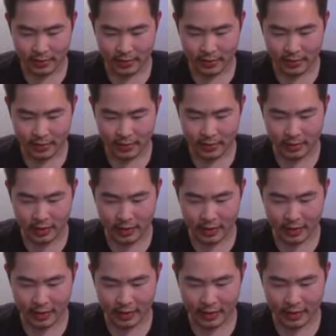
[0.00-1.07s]

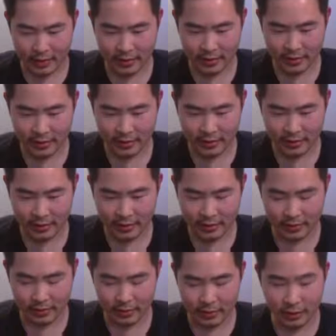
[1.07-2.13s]
Attack.
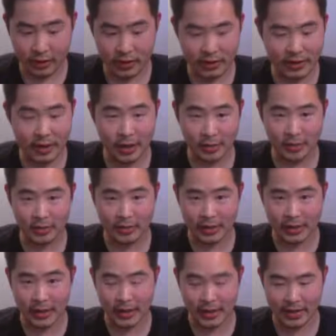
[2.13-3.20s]
So this character is
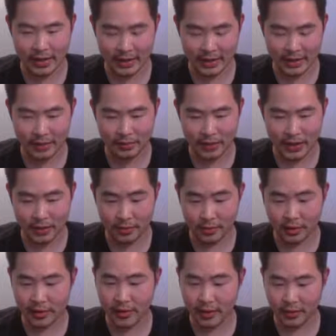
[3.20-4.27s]
Leia SP, so
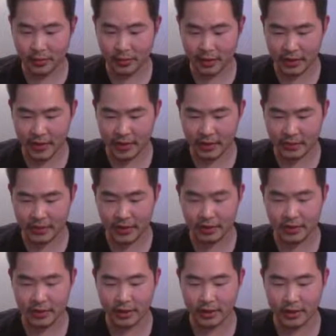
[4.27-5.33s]
she's actually one of the SP
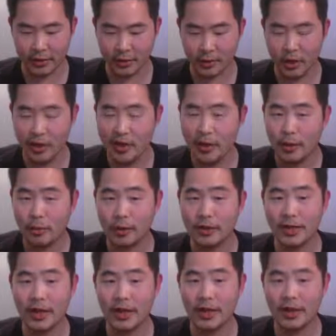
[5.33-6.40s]
unit too, which
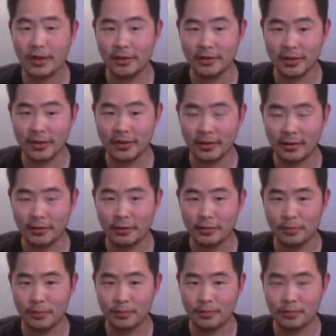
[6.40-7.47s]
I hear is
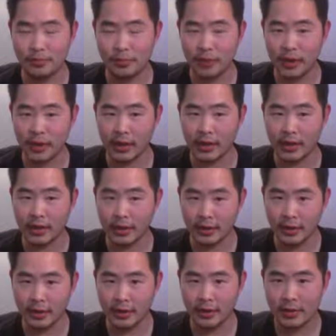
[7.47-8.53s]
also pretty
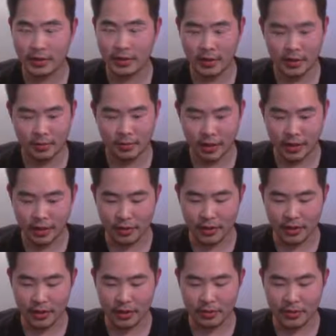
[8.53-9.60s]
good, but you
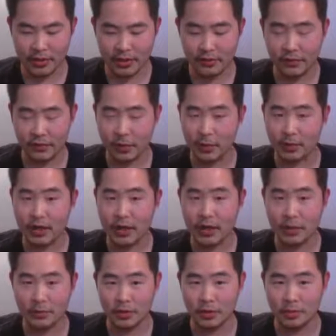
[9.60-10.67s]
need a specific
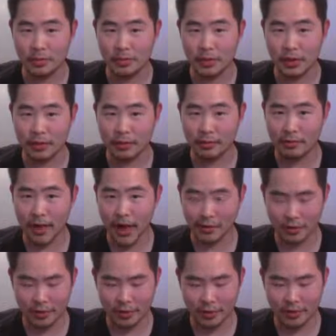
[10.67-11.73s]
team to build
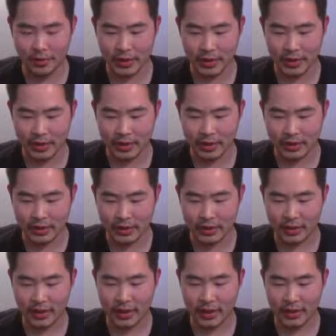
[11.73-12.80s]
around her, because
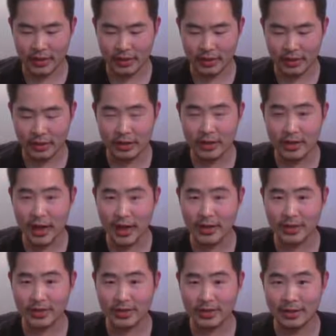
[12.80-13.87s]
she
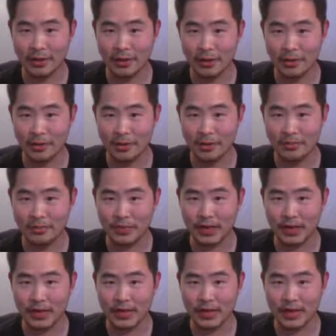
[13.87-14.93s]
has all her
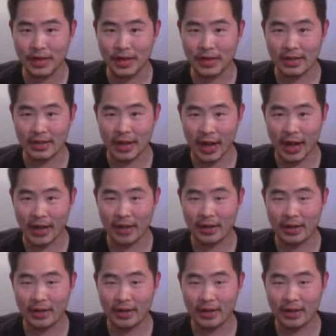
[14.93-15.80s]
abilities attack